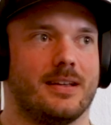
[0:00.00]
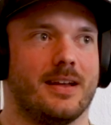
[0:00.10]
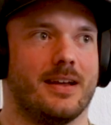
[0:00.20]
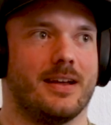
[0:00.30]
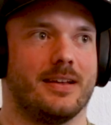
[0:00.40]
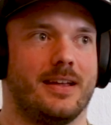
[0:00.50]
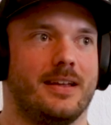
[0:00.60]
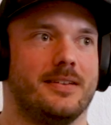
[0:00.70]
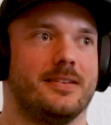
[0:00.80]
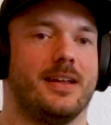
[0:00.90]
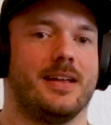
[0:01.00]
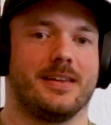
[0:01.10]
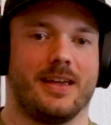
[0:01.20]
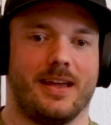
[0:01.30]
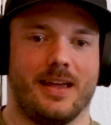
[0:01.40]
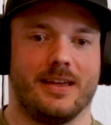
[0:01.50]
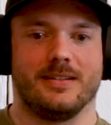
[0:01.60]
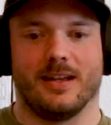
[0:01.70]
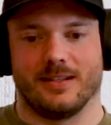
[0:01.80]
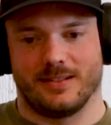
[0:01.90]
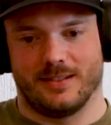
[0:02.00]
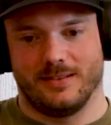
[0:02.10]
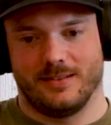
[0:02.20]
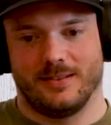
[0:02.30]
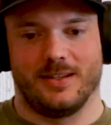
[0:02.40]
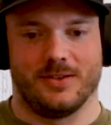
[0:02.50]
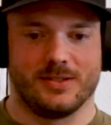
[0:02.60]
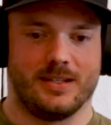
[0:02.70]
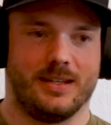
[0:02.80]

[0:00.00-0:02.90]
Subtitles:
aka Destin. He